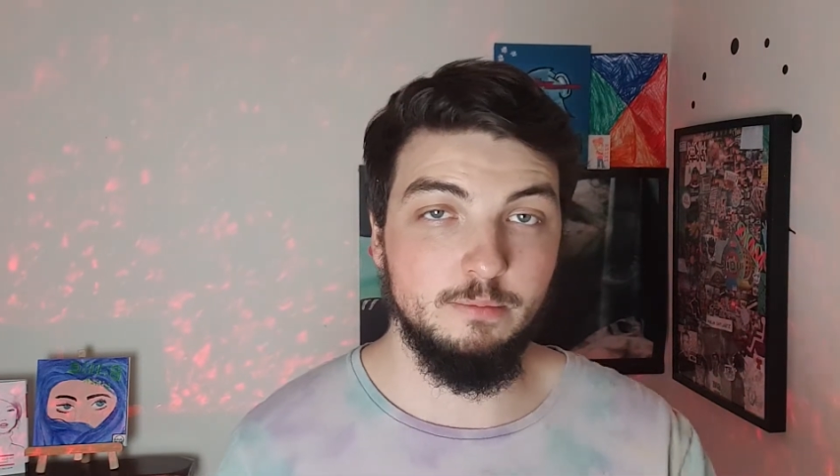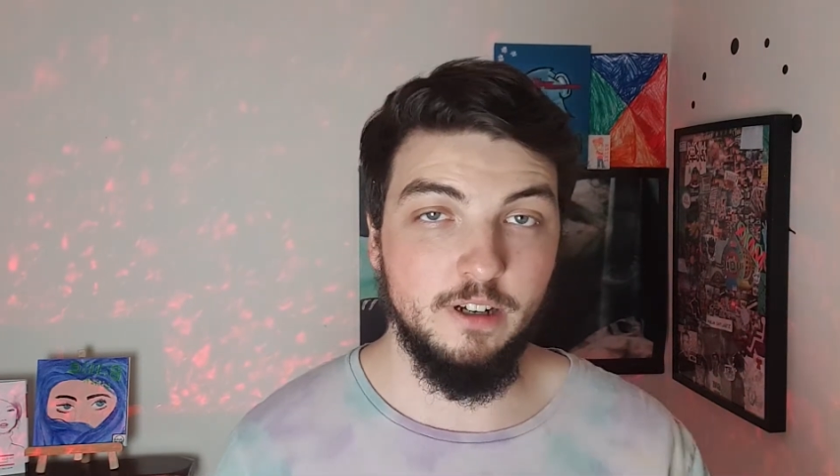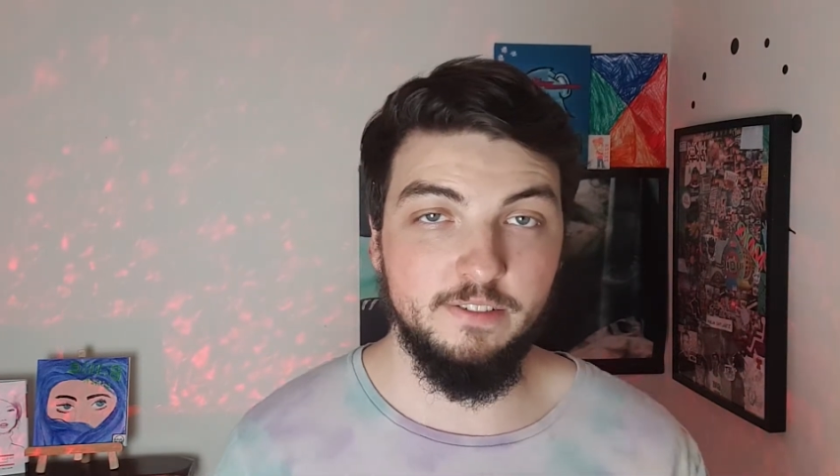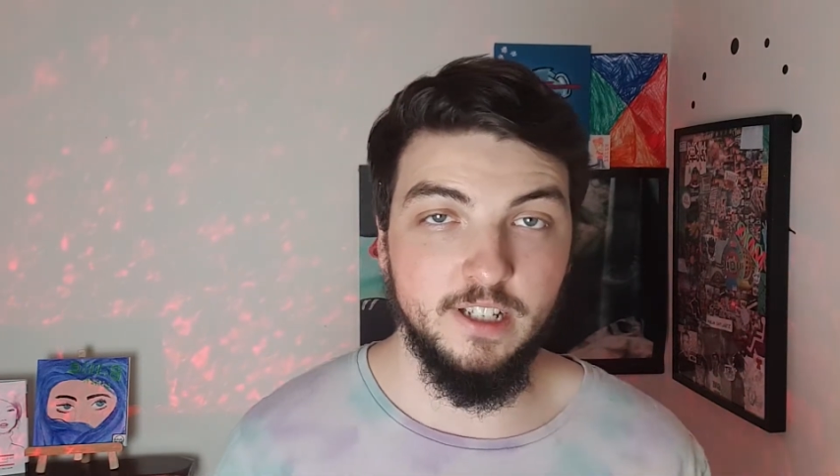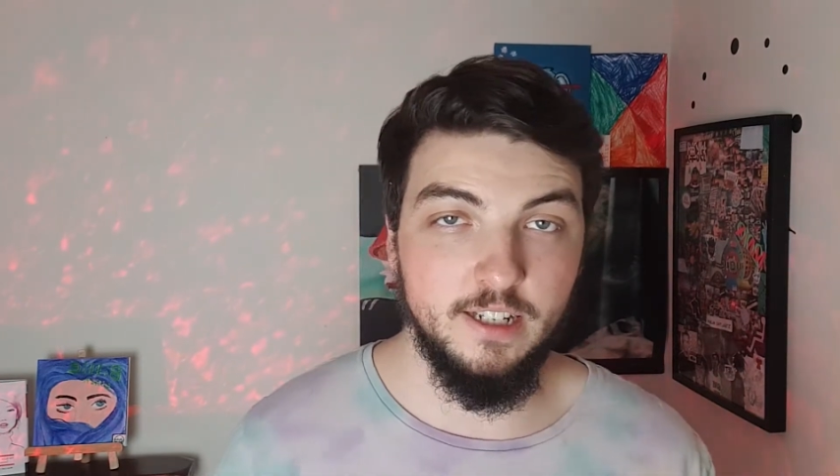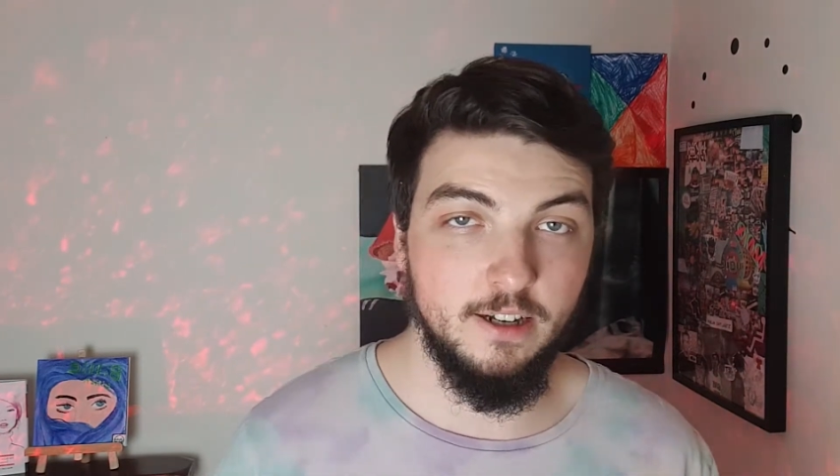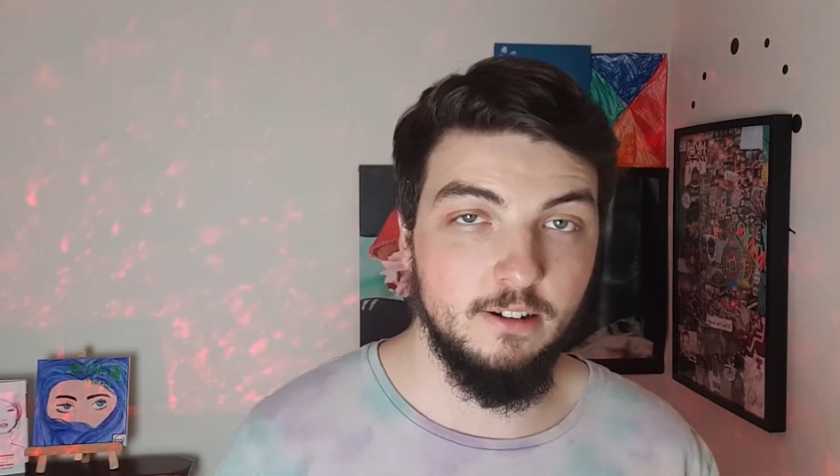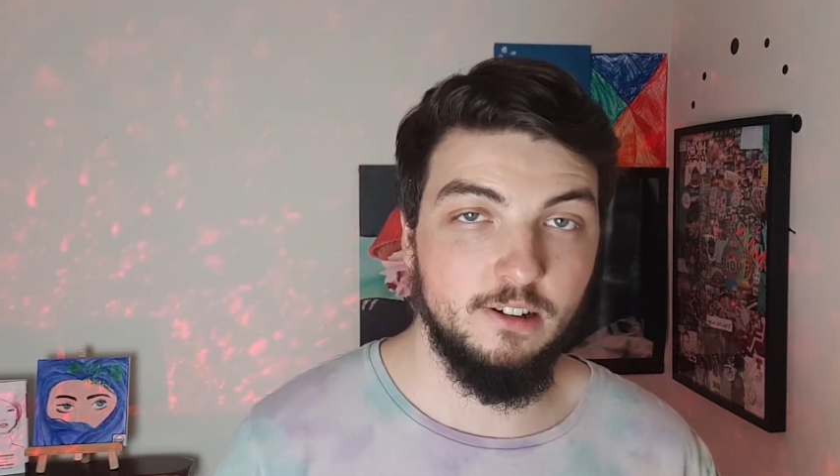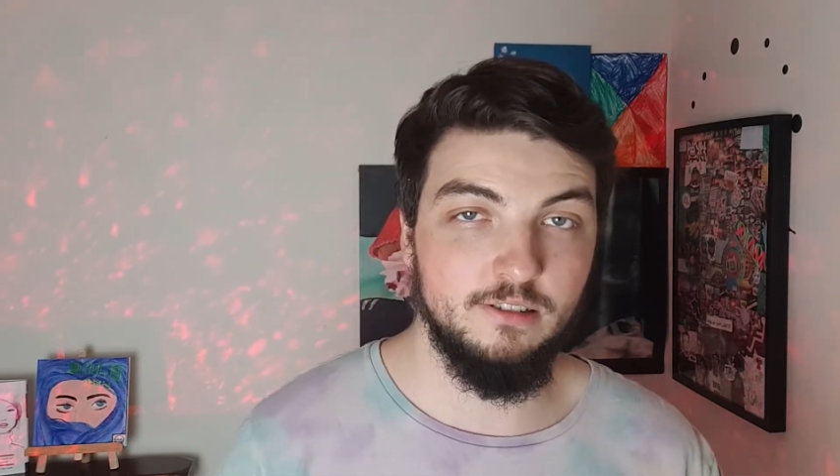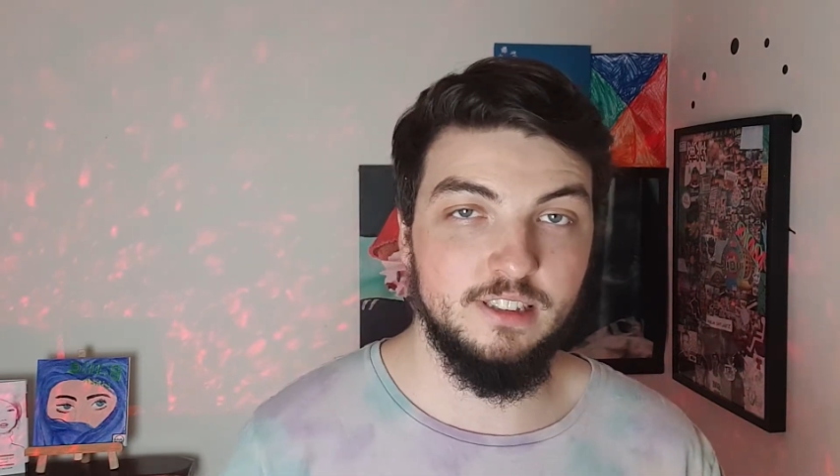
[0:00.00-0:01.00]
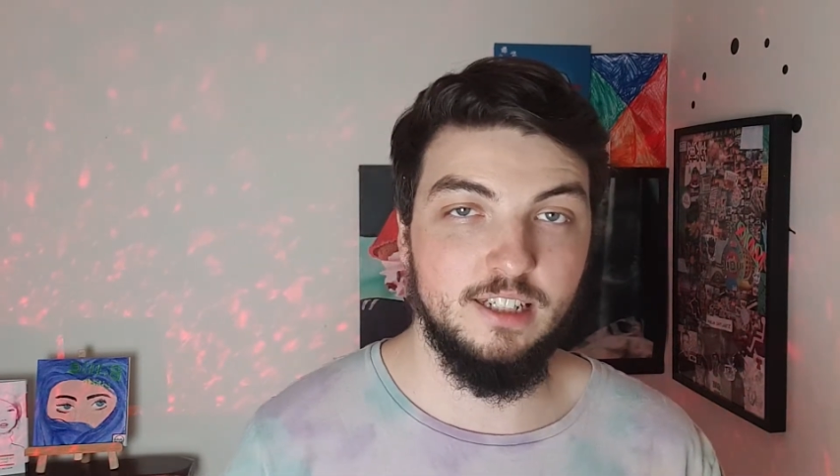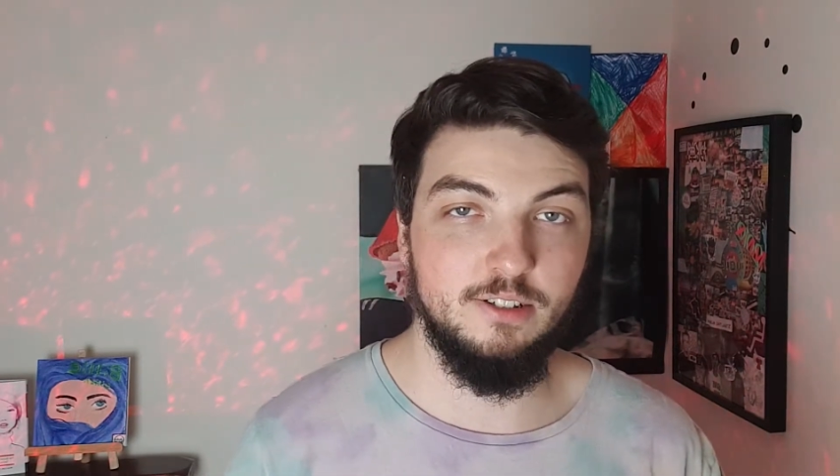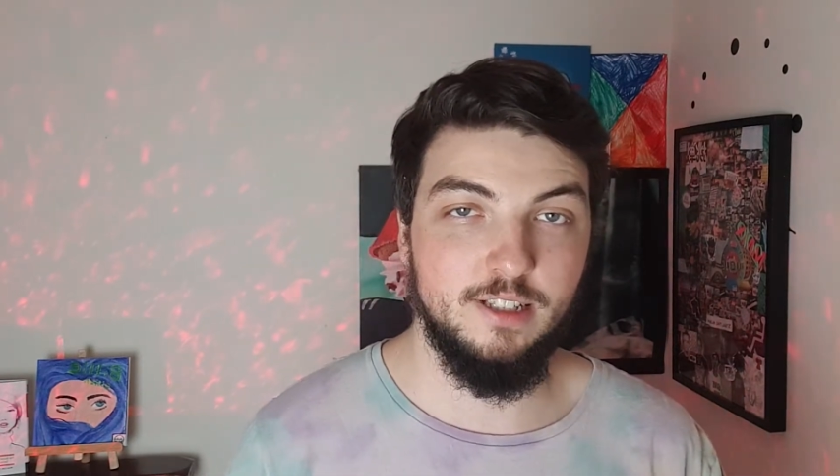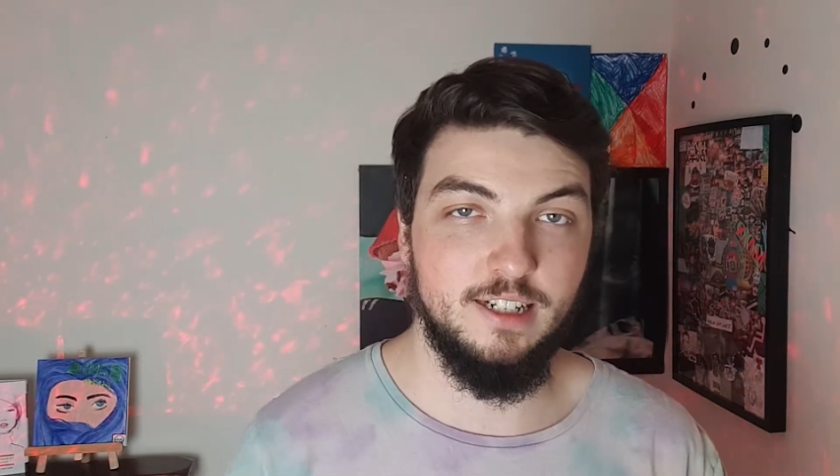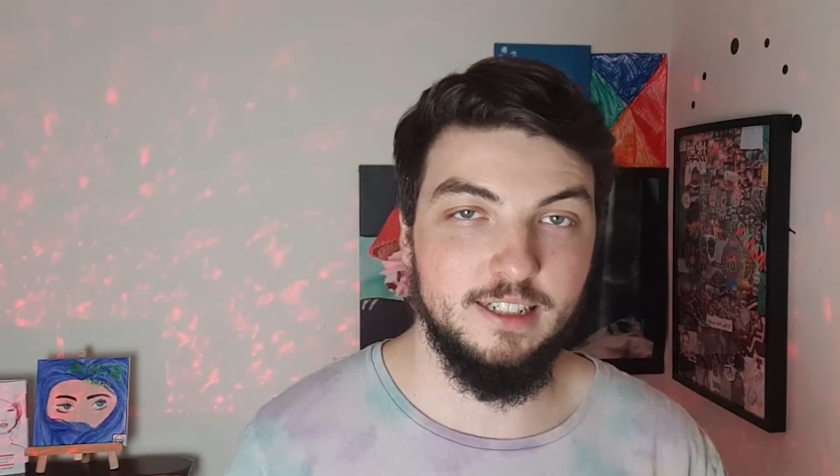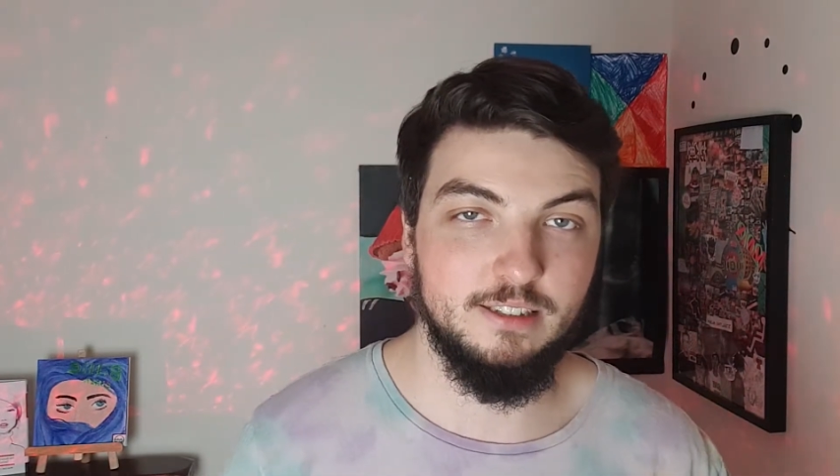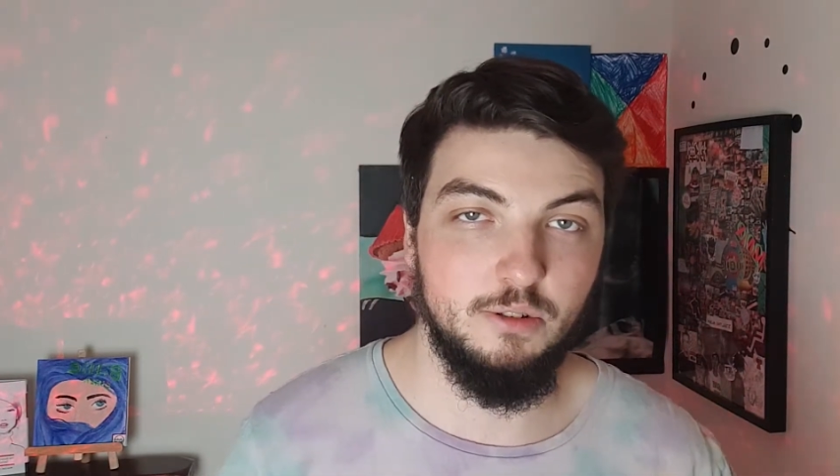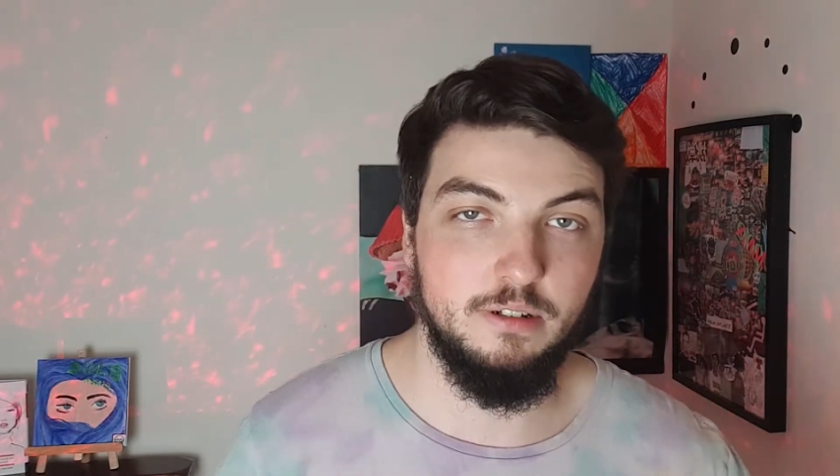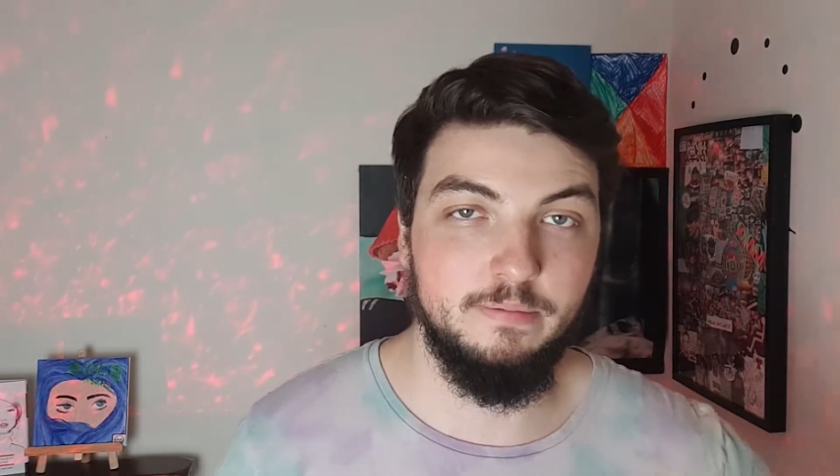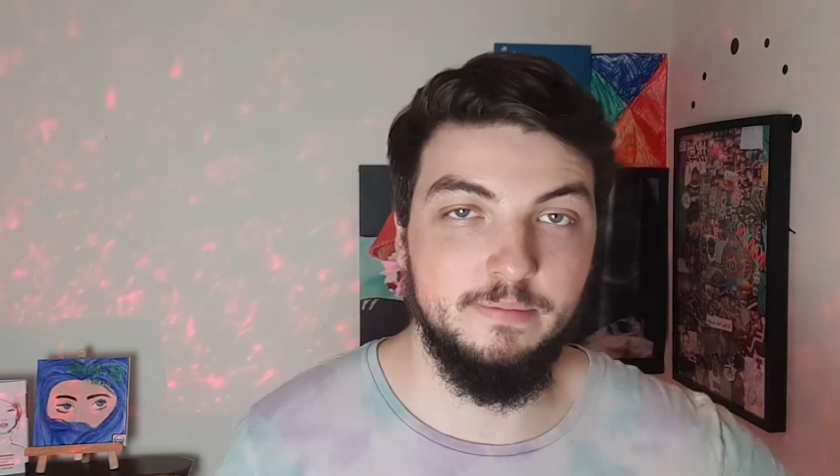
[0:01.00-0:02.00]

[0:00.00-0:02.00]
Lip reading: my video. I'll see you in the next one.